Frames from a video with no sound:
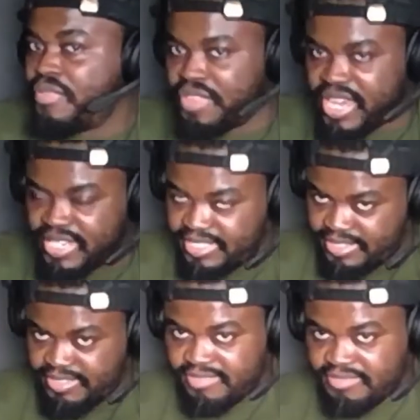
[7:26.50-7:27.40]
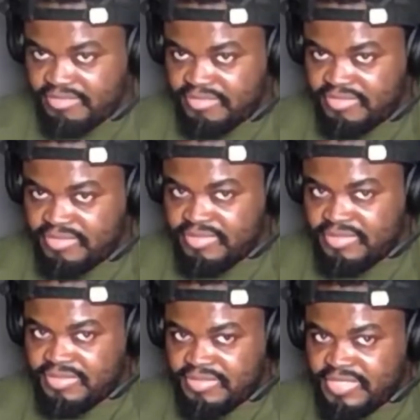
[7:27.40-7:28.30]
that,
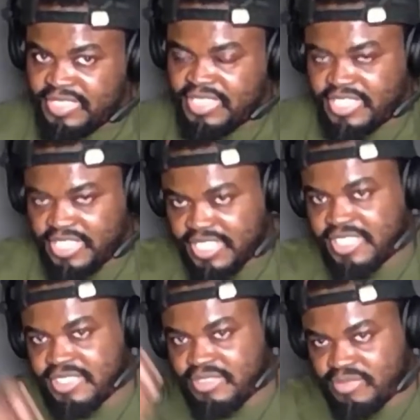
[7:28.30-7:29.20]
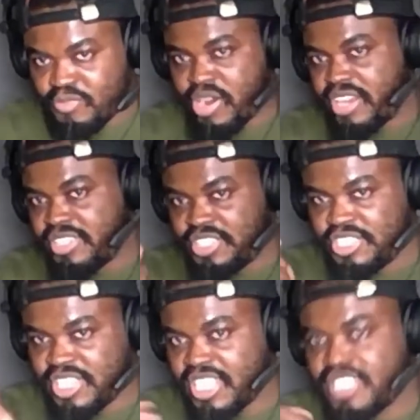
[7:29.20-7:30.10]
just one
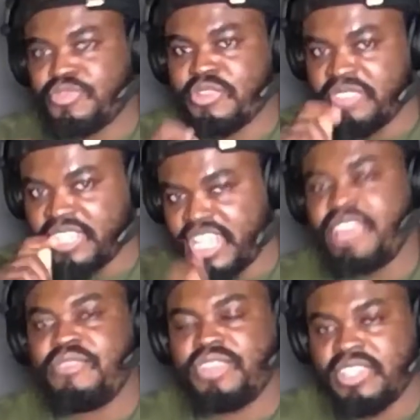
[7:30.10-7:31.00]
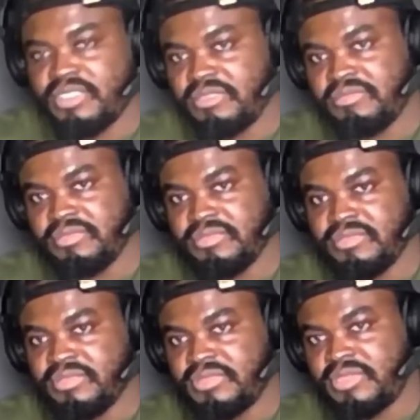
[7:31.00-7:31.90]
shot from David
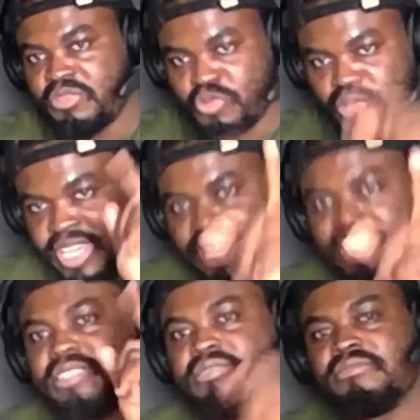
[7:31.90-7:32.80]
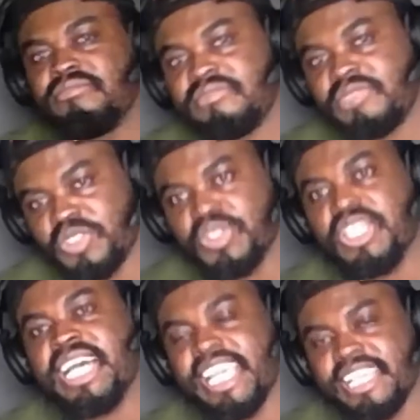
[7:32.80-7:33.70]
will kill
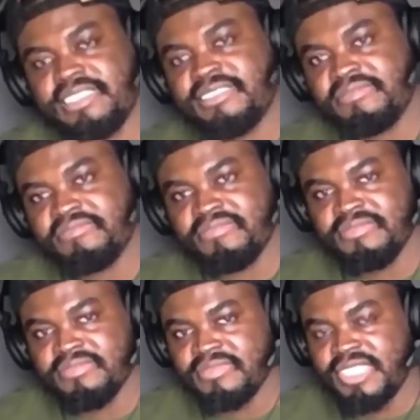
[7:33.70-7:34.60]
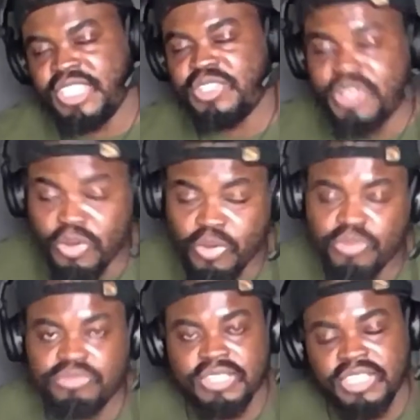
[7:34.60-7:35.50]
Goliath. You
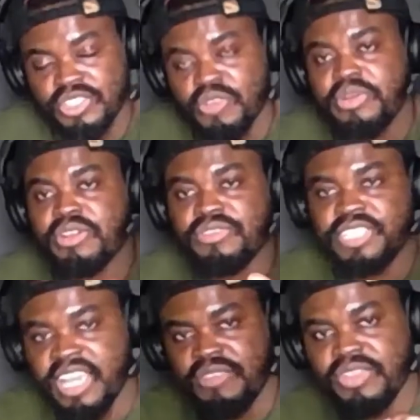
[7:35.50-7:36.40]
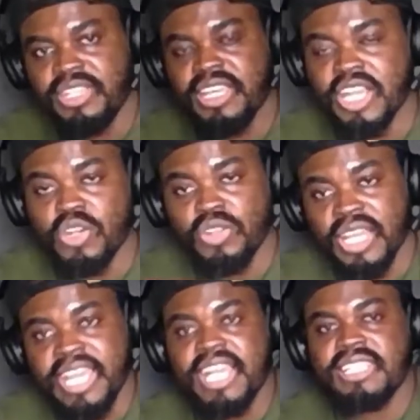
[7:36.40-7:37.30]
know the story of David and
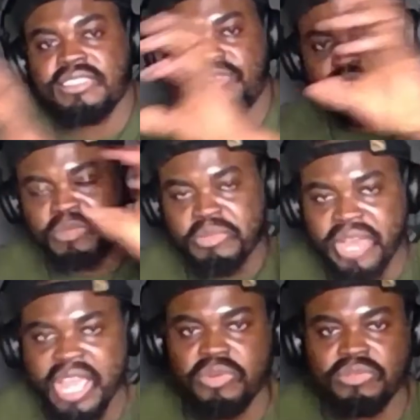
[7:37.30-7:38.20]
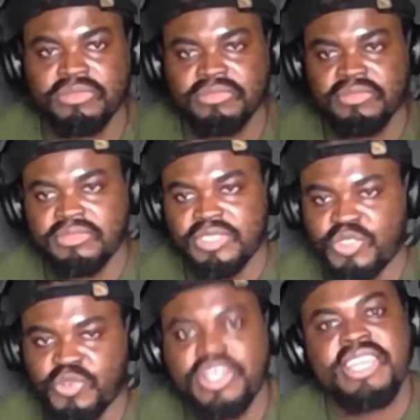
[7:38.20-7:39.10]
Goliath from the Bible.
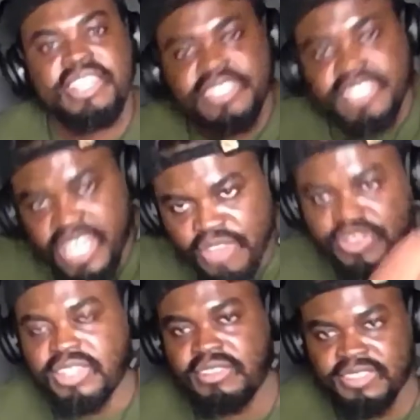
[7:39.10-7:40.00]
So he is David.